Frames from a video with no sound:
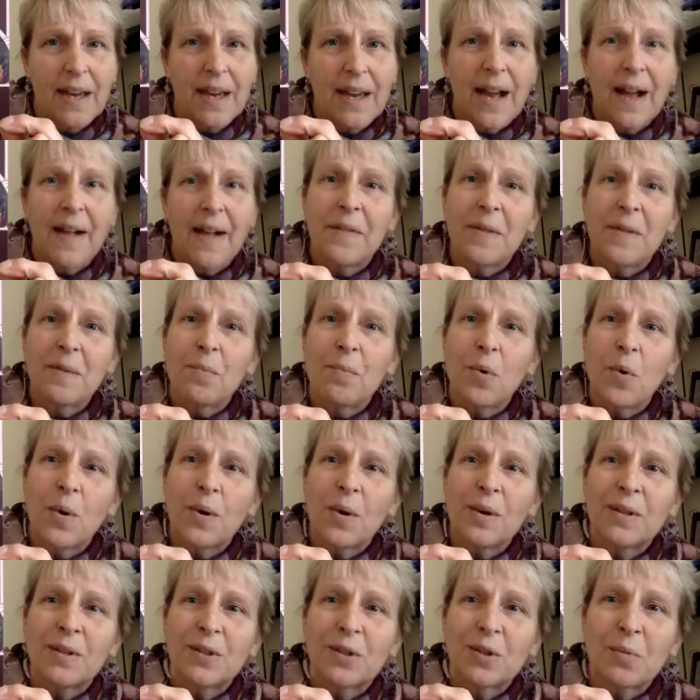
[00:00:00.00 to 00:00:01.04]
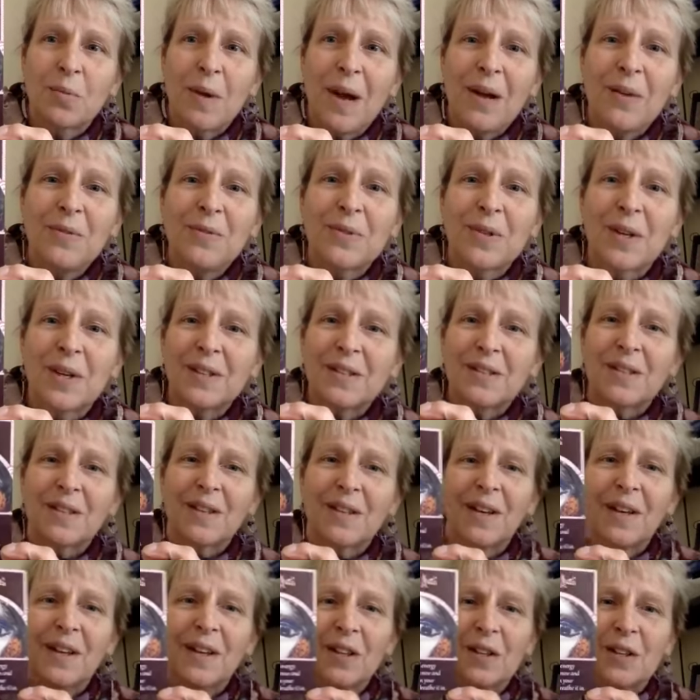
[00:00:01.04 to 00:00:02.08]
And the more it surrounds us,
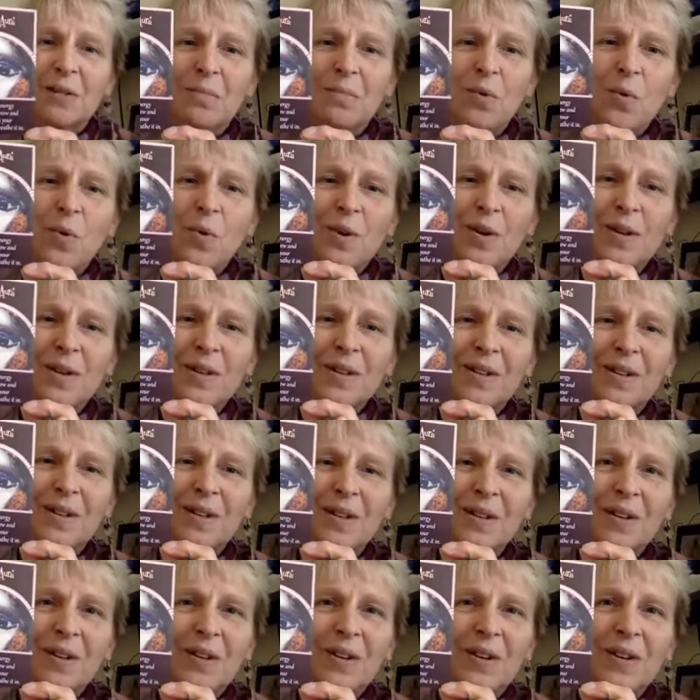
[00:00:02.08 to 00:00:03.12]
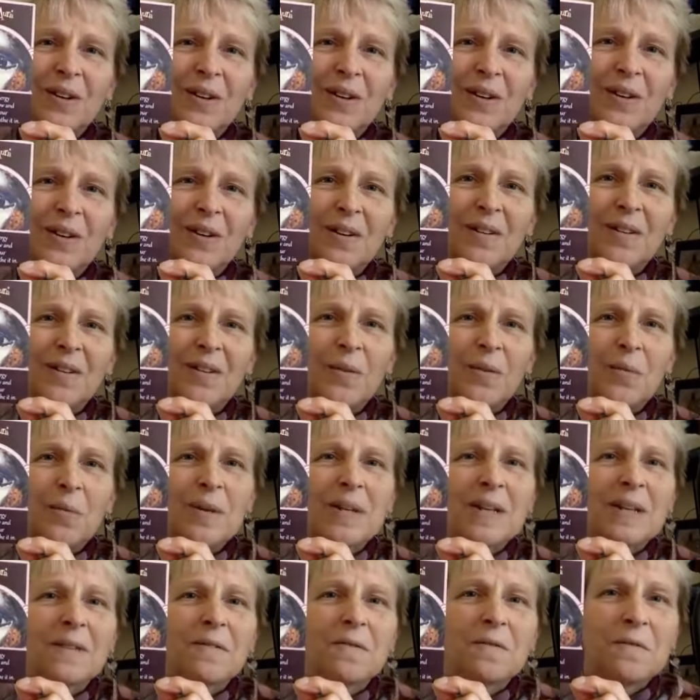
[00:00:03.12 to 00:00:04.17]
the more we
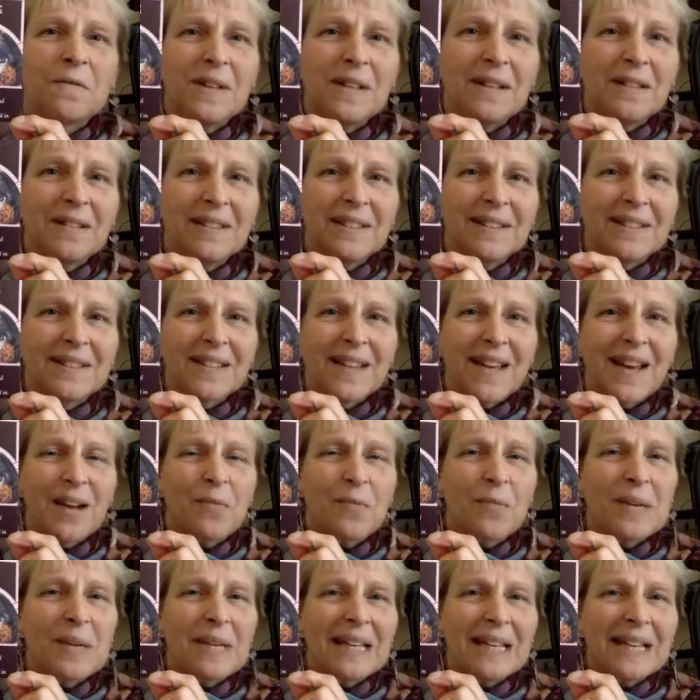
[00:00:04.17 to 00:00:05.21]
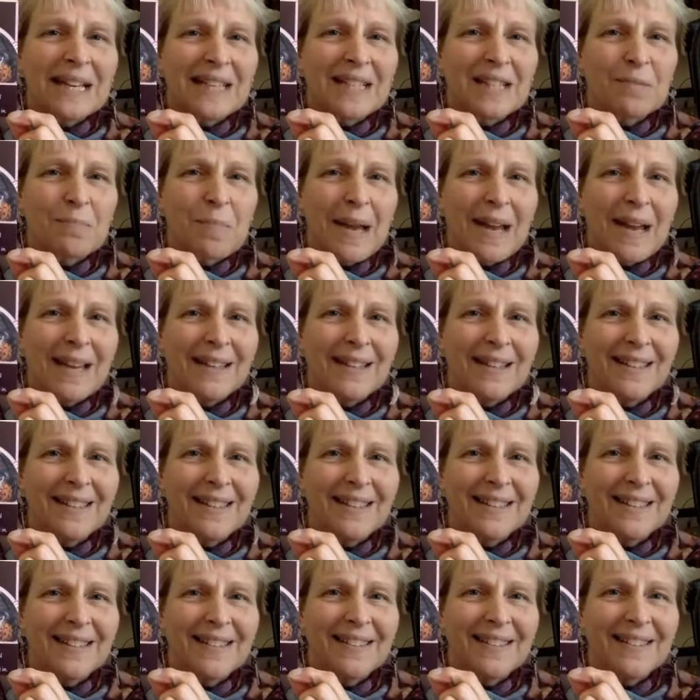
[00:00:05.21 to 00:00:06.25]
can feel it and we can expand
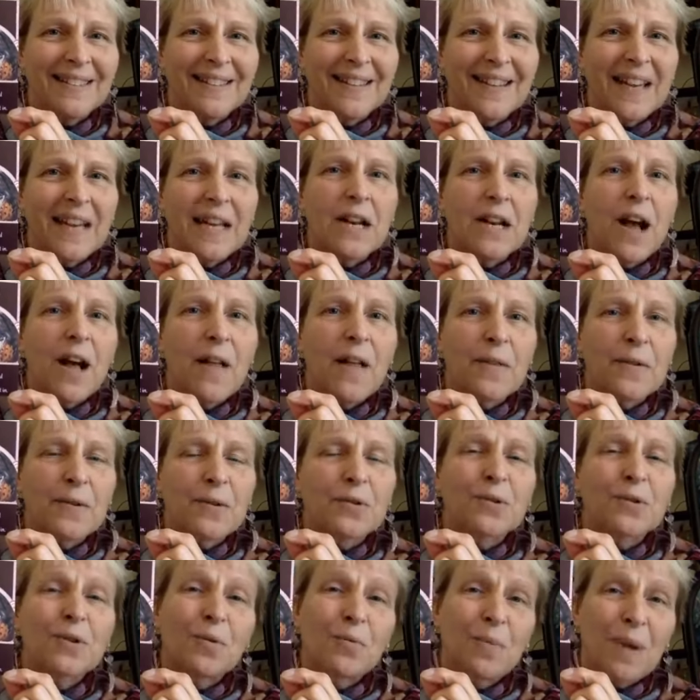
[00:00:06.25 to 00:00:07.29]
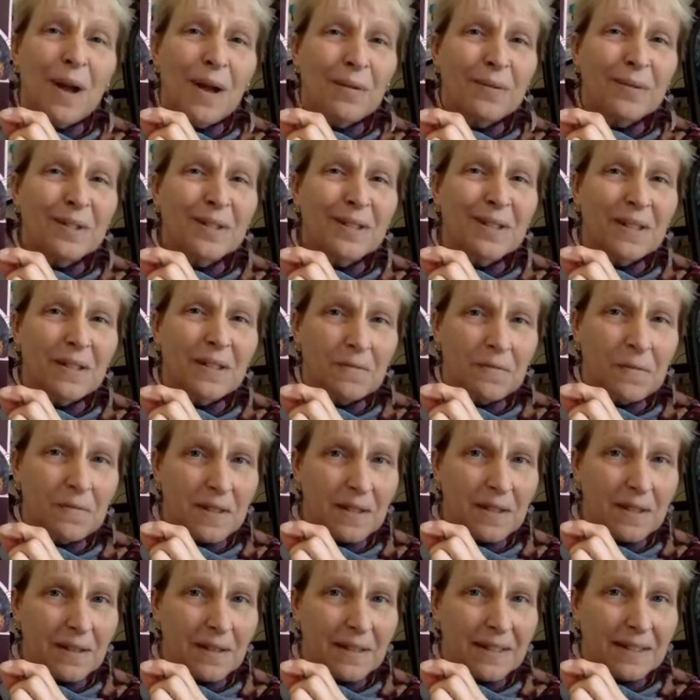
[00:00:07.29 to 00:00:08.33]
it, and others around us can
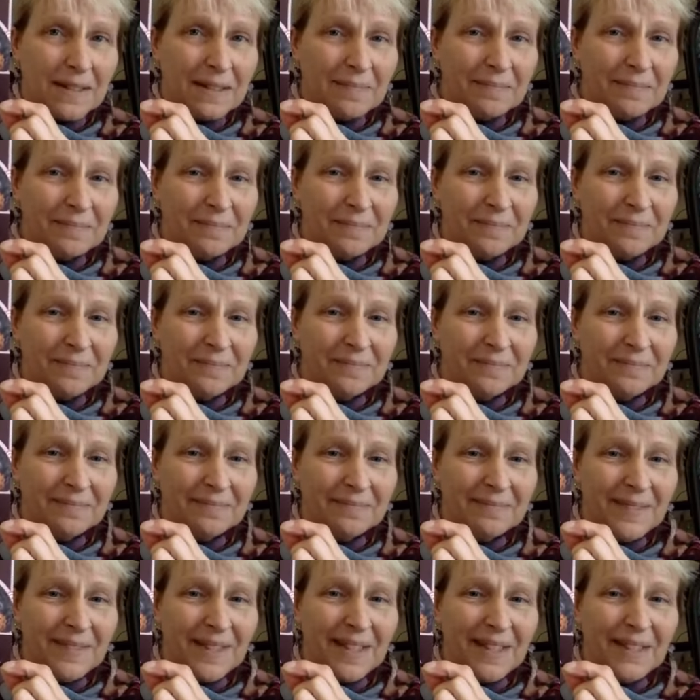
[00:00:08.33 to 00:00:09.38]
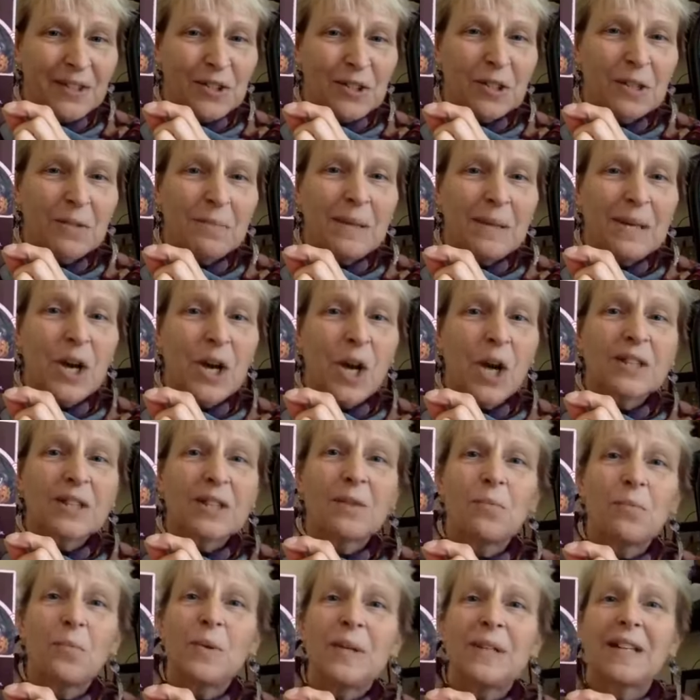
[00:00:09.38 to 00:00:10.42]
feel it. It's going to be an
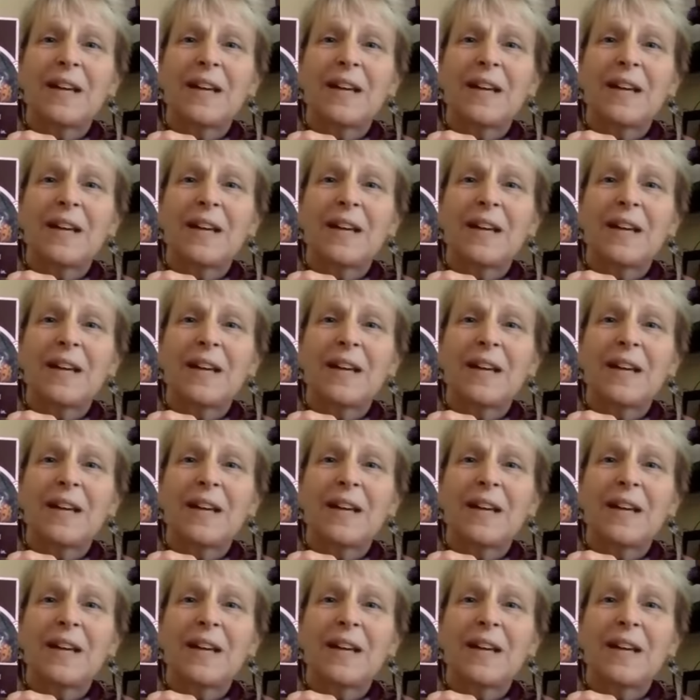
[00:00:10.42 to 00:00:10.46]
awesome week,